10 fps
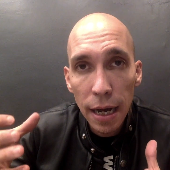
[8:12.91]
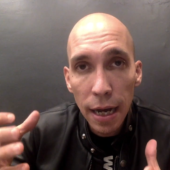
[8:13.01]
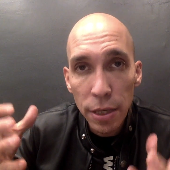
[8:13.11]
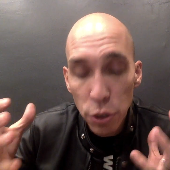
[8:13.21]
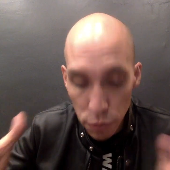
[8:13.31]

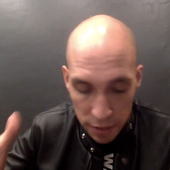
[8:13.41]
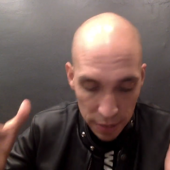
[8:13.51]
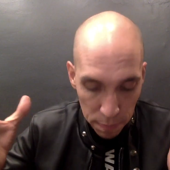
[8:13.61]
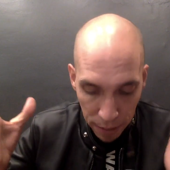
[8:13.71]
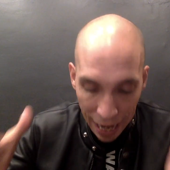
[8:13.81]
use
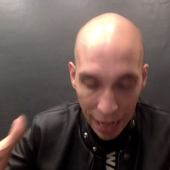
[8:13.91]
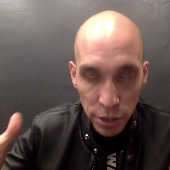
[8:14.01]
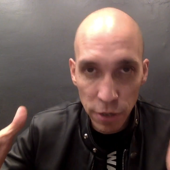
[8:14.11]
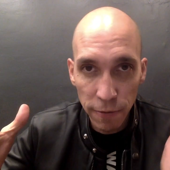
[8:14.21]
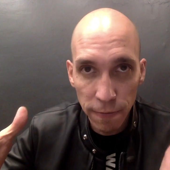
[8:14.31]
this
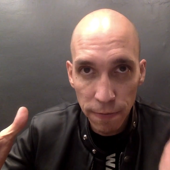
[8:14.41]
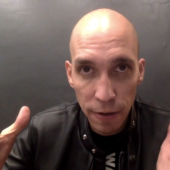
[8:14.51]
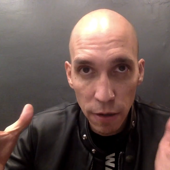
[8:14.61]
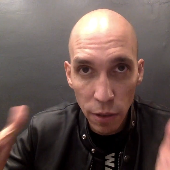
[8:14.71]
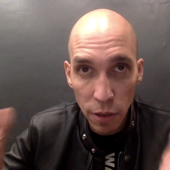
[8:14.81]
patch of
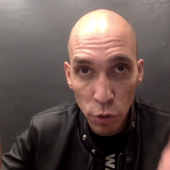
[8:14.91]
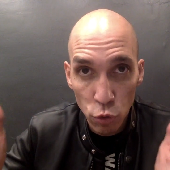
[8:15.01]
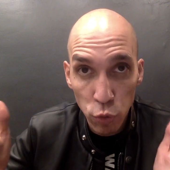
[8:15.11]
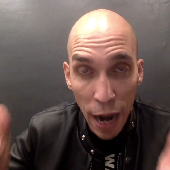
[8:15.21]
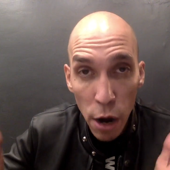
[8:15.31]

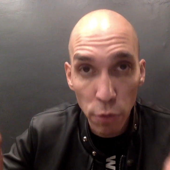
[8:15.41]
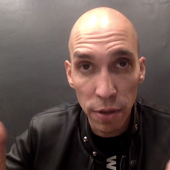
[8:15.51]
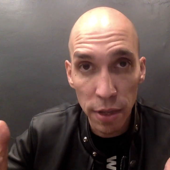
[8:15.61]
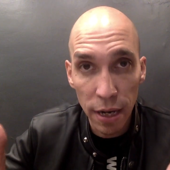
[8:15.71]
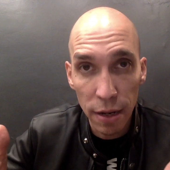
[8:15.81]

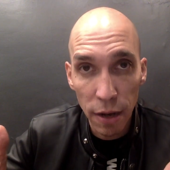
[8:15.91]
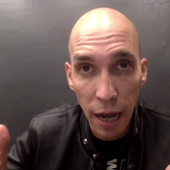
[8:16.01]
ground that